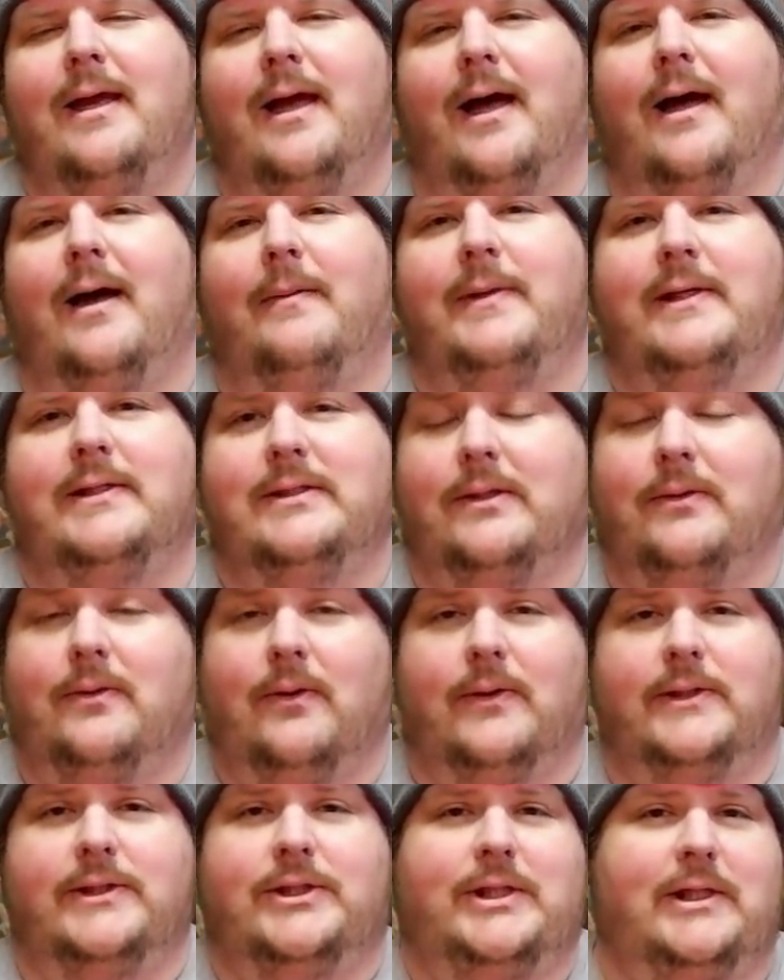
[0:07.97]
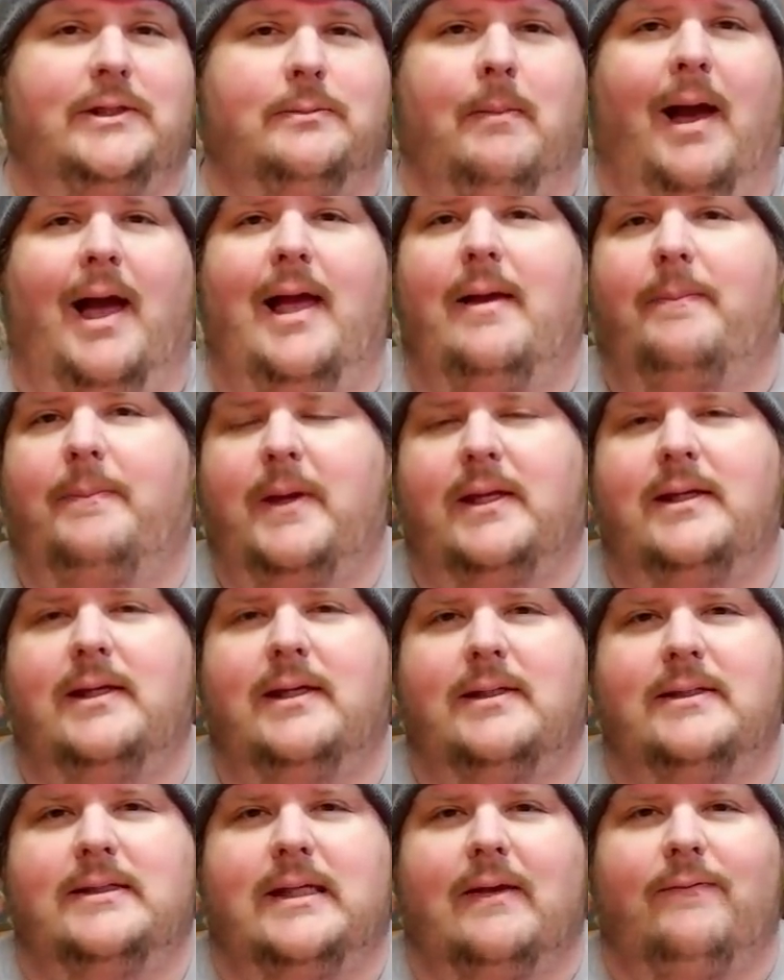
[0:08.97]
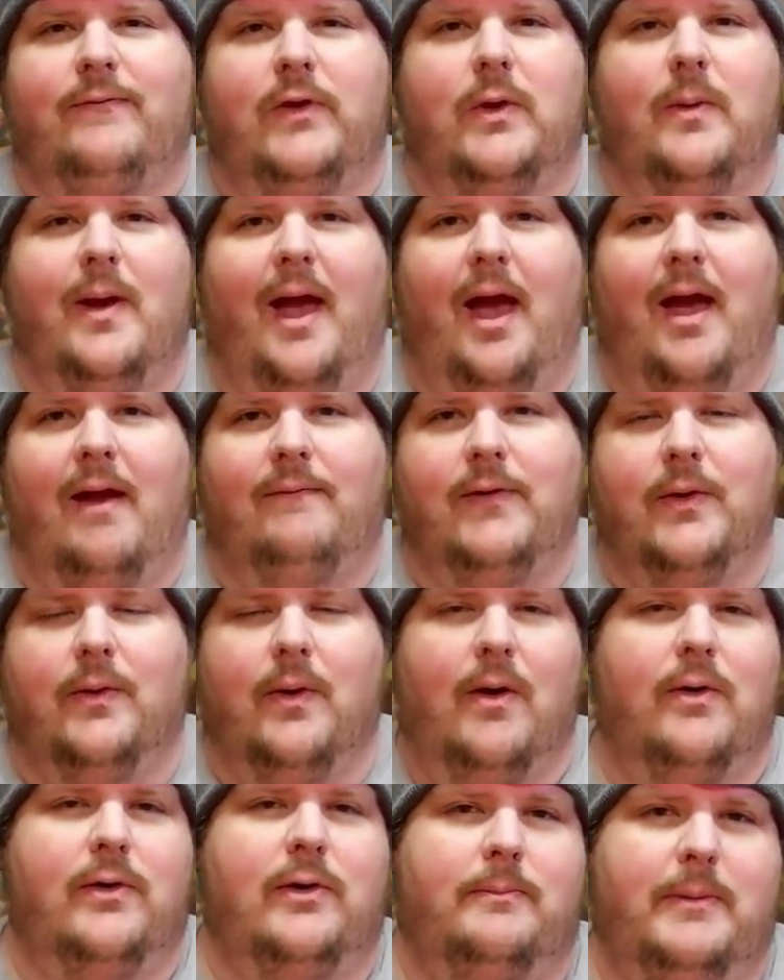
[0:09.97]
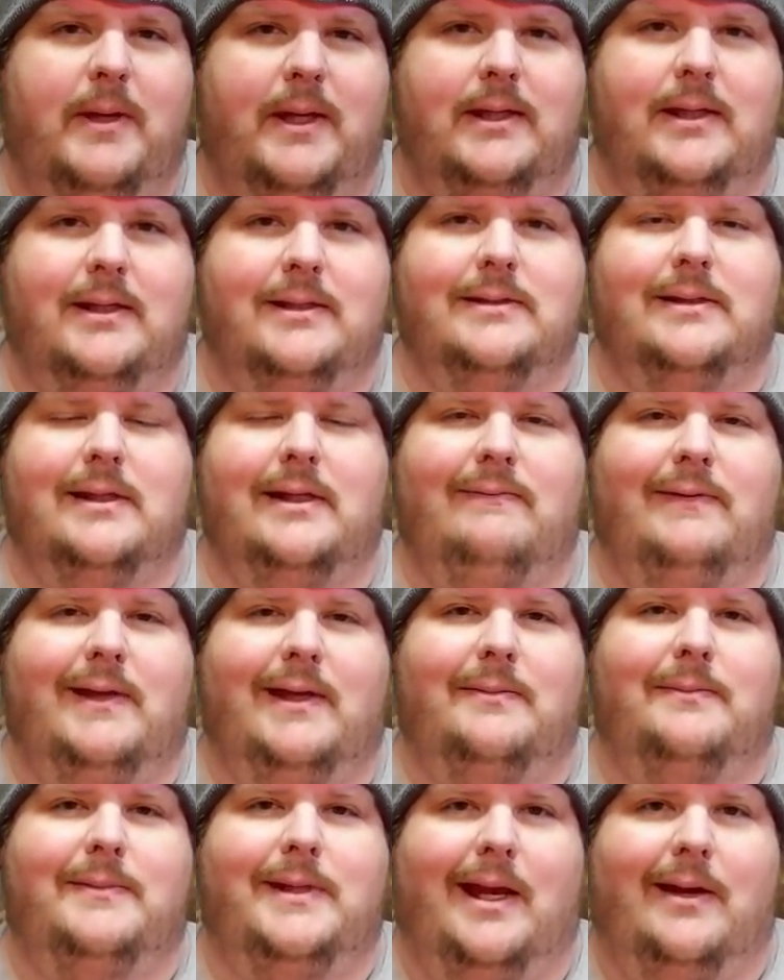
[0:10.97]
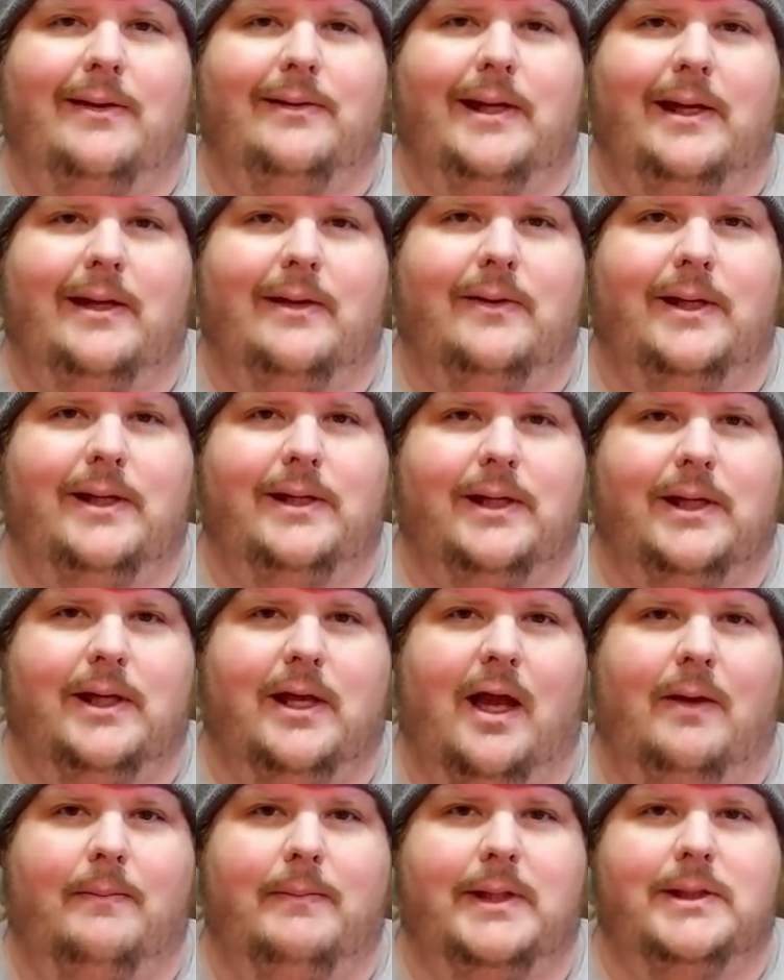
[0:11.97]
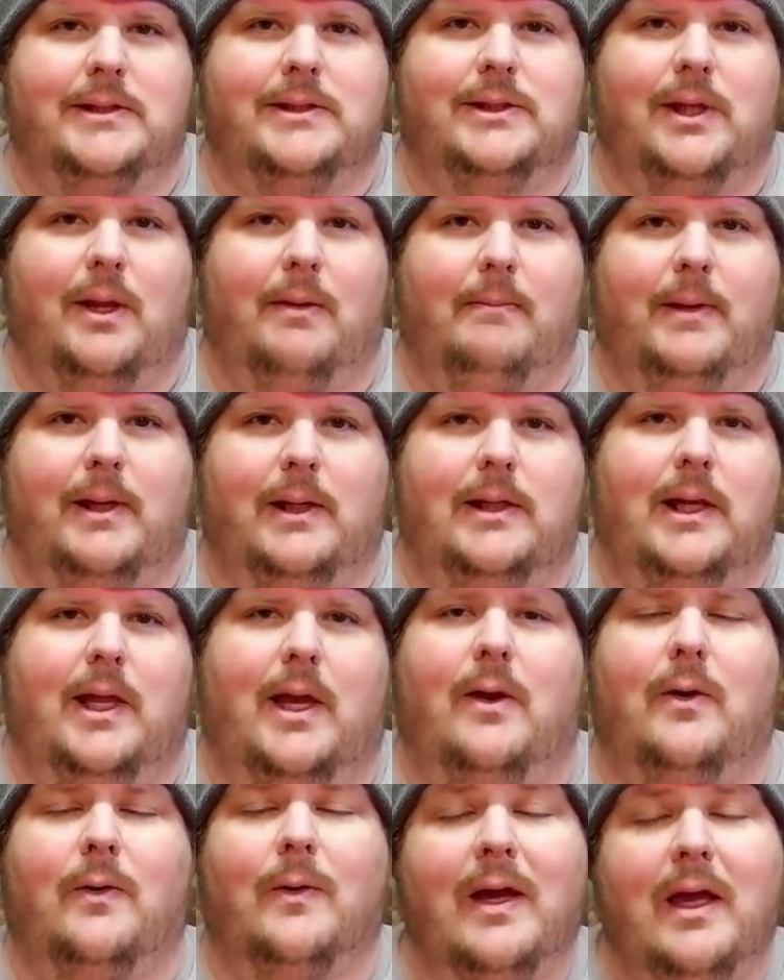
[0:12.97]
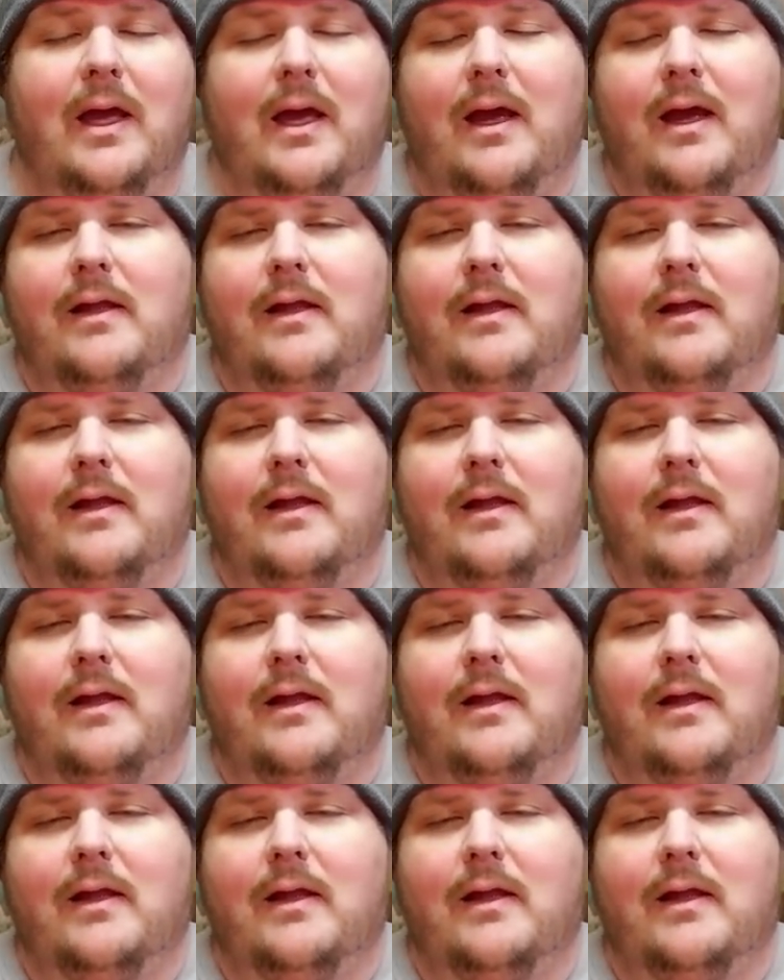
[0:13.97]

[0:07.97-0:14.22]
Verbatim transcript: Um, these are of course just my opinions. If you have your own opinions, leave them down there in the comments below.